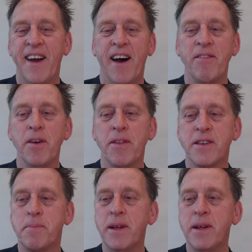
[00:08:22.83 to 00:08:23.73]
I'm doing this
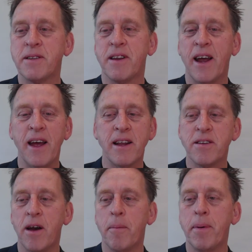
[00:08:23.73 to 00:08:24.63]
a bit today, aren't
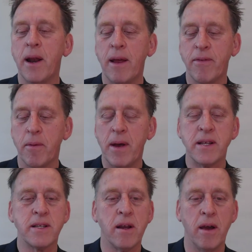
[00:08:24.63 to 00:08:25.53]
I? I better leave the
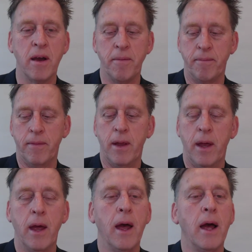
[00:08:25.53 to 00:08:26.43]
mouse alone.
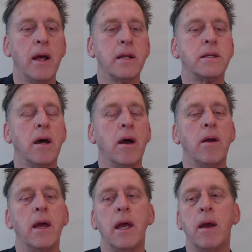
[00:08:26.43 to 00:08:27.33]
So
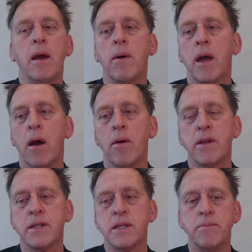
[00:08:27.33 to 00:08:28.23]
here we go.
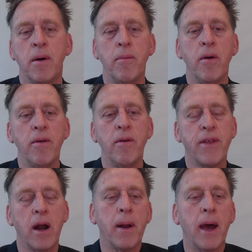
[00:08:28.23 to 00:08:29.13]
This is my move that
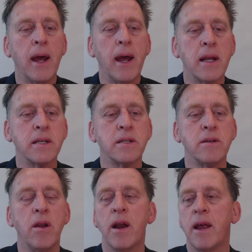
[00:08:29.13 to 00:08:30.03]
I played as
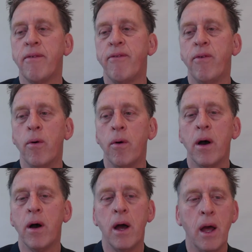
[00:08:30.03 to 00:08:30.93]
knight f4.
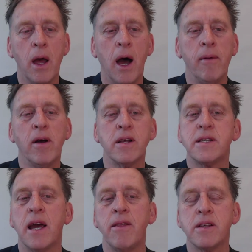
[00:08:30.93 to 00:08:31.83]
I'm not
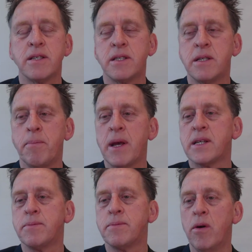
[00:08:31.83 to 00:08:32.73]
saying this is the best
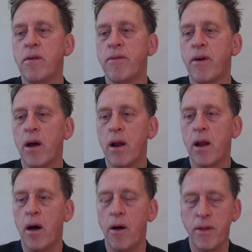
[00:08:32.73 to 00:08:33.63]
move
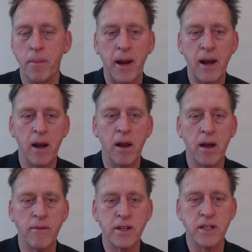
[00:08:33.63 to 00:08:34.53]
on the planet, like
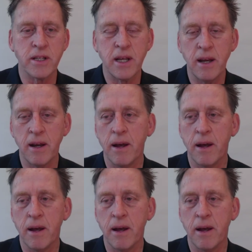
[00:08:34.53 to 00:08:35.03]
I've just said,